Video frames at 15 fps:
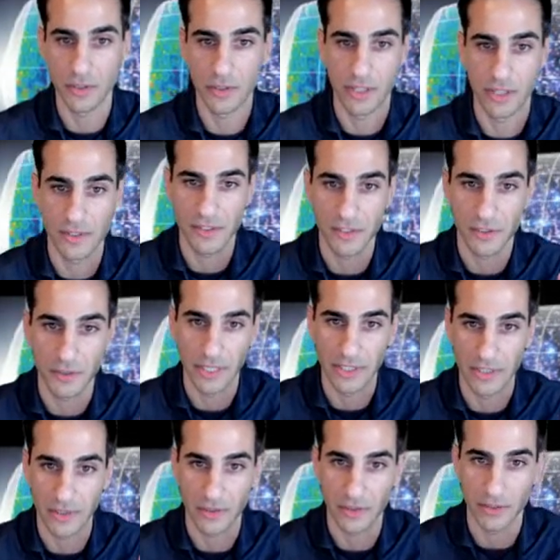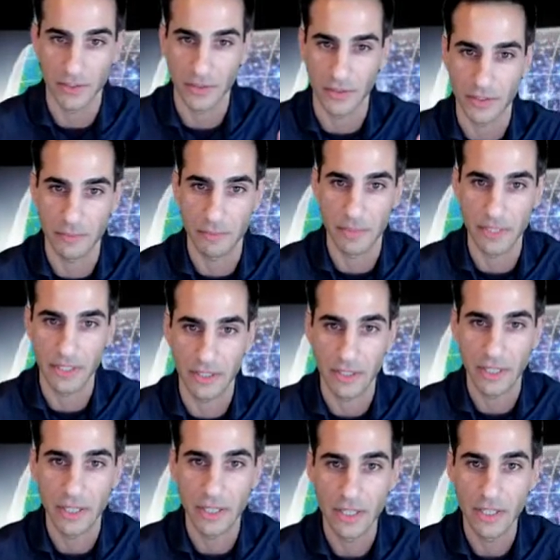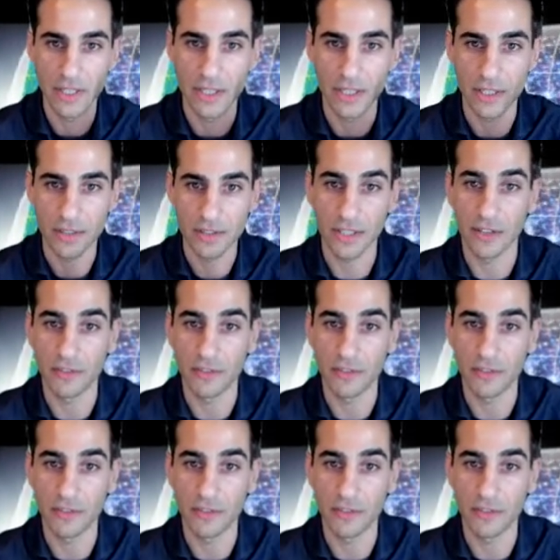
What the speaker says: concentrates on sort of the peak star